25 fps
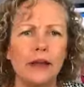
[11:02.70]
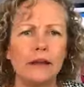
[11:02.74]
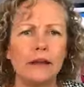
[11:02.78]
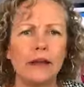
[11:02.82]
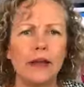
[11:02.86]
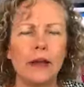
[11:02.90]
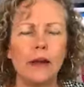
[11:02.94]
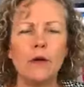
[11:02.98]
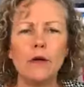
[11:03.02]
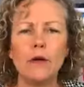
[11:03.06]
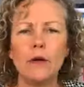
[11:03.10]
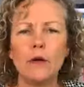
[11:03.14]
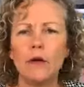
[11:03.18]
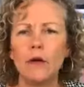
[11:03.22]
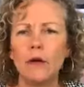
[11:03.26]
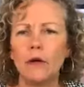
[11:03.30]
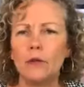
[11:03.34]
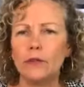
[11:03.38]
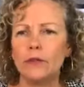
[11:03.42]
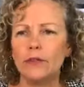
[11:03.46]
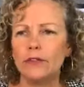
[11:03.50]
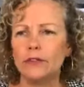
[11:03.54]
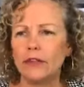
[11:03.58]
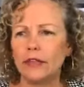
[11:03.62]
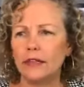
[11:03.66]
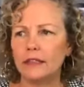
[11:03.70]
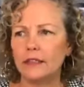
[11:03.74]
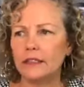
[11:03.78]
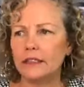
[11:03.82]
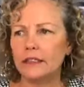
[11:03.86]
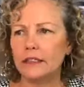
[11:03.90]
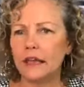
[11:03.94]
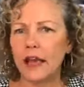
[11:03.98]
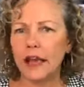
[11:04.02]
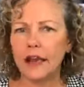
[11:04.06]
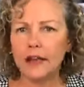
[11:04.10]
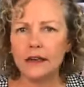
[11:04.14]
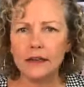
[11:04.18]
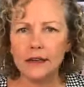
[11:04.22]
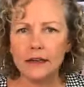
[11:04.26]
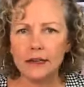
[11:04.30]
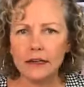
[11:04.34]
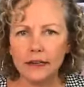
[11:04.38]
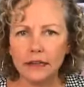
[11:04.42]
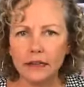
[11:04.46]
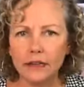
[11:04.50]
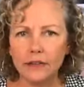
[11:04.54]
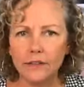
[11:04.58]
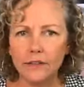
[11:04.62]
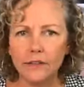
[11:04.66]
right now with
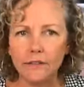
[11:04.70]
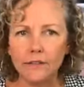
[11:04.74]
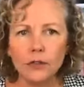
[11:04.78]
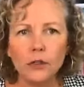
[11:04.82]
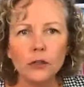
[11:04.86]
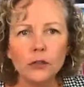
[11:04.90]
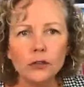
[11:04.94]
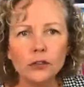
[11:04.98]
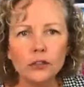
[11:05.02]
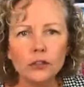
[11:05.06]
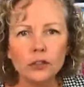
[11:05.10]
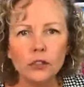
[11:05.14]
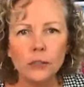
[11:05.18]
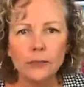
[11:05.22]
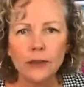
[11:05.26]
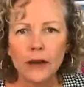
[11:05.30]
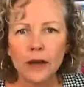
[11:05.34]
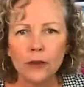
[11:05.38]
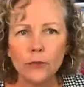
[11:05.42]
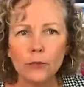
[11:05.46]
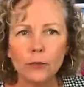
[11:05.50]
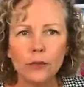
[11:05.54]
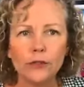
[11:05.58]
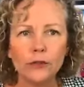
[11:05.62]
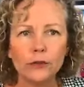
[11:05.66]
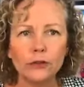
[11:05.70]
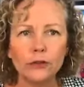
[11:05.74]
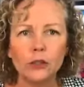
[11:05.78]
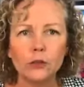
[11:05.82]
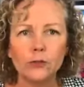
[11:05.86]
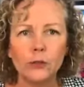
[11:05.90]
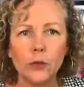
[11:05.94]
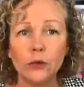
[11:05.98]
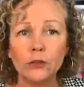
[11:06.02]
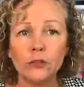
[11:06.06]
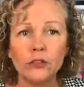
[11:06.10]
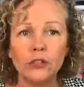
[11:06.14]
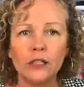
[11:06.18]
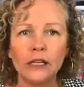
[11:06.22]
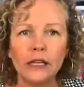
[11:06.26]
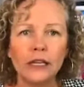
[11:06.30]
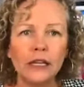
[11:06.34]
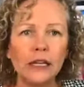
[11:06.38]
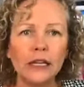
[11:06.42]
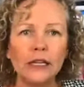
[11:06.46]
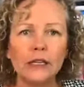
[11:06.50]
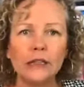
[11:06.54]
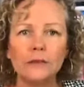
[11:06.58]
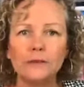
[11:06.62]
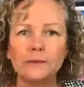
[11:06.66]
anxiety and confusion about what they're supposed
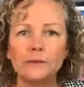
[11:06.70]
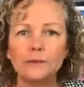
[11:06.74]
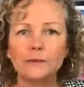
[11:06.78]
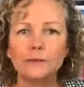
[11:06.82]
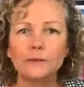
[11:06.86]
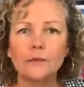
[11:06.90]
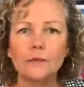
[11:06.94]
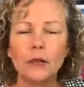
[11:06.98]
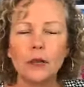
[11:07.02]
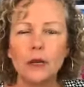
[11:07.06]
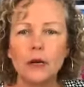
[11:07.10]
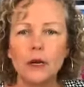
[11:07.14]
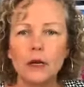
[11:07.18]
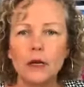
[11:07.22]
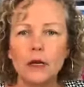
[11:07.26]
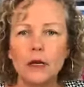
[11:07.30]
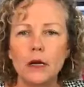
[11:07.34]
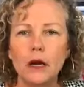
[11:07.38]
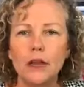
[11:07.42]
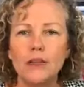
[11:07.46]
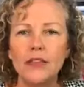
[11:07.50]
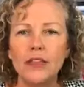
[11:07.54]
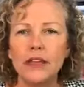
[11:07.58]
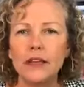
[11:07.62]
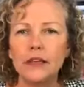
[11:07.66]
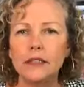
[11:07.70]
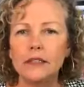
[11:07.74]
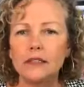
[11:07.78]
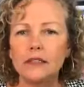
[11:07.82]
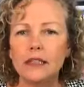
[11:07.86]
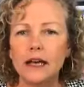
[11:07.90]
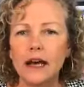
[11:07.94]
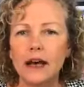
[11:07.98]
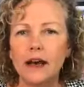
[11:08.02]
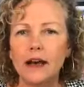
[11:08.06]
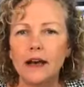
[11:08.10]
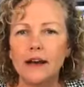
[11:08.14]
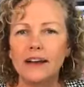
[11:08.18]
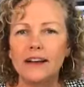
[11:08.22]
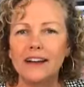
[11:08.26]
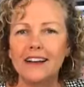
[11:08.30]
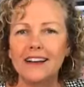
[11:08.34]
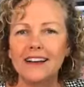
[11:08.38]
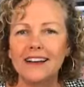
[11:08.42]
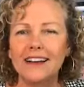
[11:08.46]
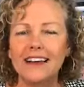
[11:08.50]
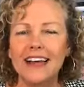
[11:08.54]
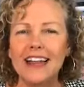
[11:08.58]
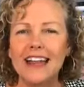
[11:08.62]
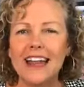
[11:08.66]
to eat. I think it's
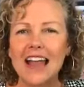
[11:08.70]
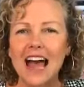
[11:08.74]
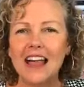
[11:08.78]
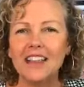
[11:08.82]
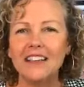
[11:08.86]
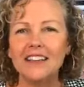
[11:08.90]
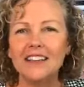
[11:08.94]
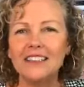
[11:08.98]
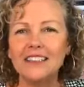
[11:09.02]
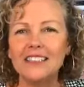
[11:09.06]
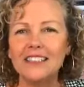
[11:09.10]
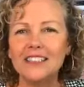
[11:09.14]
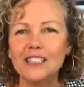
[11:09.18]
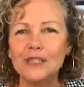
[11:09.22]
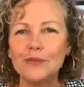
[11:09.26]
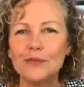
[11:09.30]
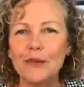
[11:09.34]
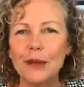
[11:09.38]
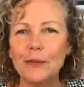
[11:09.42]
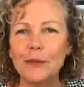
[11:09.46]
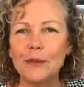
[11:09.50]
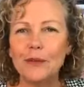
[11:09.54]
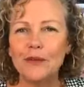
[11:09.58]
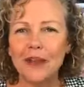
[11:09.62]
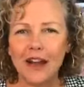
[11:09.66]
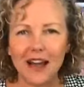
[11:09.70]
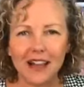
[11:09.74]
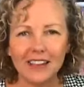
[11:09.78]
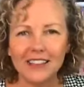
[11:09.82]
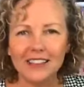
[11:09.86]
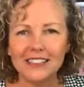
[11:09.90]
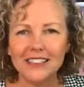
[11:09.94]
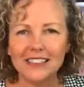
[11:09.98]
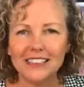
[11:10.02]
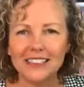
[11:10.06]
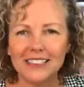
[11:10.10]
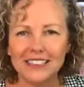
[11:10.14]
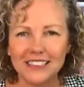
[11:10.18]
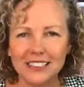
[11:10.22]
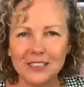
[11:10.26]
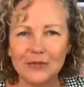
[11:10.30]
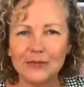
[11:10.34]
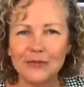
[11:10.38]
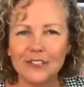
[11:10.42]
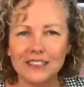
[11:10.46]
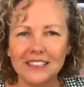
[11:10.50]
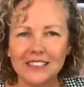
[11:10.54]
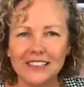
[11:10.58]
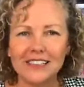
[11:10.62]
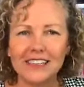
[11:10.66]
analysis by paralysis
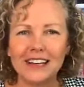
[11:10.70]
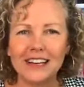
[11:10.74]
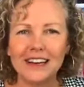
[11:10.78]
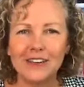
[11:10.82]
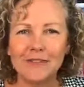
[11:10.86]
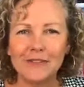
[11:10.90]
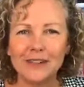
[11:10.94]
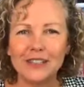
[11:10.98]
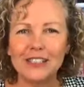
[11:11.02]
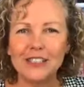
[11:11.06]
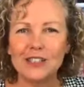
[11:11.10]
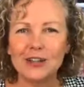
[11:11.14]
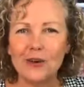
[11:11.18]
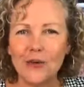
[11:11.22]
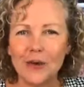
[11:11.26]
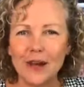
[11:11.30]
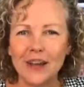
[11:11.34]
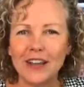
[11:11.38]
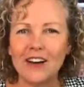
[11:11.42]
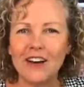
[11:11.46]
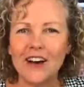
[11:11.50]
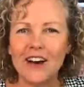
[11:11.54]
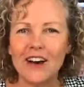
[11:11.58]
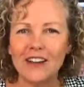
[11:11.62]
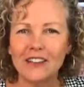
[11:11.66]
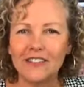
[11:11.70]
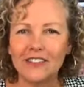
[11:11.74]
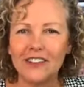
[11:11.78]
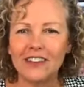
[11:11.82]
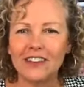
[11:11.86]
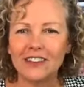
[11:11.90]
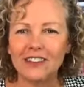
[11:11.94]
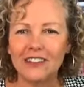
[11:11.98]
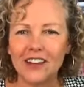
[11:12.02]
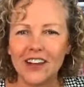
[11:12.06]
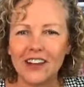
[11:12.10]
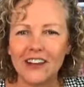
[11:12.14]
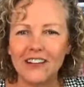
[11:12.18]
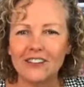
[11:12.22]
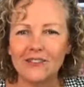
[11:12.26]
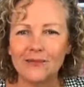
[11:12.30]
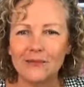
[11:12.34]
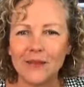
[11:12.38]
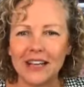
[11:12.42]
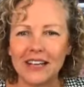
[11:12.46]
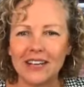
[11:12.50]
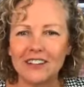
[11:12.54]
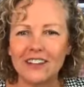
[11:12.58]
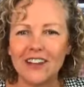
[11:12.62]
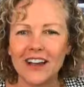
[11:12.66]
is what's going on with a lot
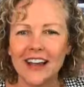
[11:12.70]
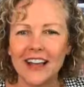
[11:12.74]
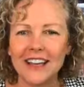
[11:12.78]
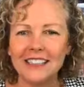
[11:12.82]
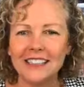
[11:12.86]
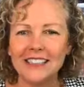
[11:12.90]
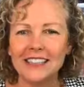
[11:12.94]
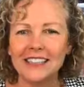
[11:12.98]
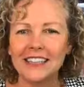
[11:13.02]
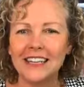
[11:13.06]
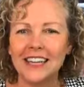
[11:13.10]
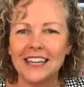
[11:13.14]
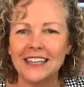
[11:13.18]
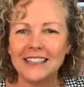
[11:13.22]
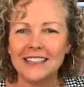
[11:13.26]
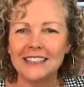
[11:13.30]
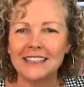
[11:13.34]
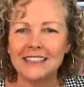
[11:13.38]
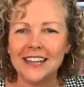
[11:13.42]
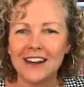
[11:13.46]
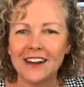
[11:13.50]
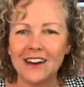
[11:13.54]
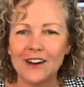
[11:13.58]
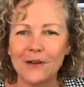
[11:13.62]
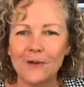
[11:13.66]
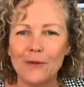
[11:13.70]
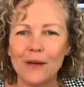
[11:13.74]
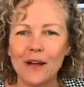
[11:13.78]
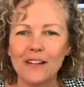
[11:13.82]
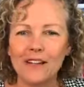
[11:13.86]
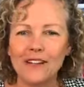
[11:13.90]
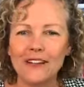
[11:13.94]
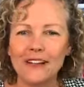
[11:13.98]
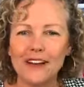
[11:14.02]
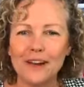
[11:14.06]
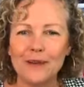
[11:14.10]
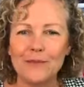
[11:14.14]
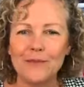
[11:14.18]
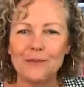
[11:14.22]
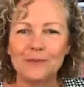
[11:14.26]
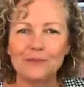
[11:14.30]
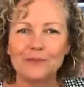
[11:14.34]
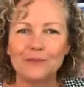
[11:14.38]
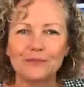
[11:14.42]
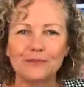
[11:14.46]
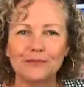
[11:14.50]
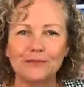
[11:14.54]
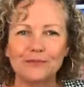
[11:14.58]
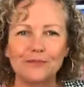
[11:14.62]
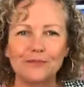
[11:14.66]
of my clients today. Sarah, welcome.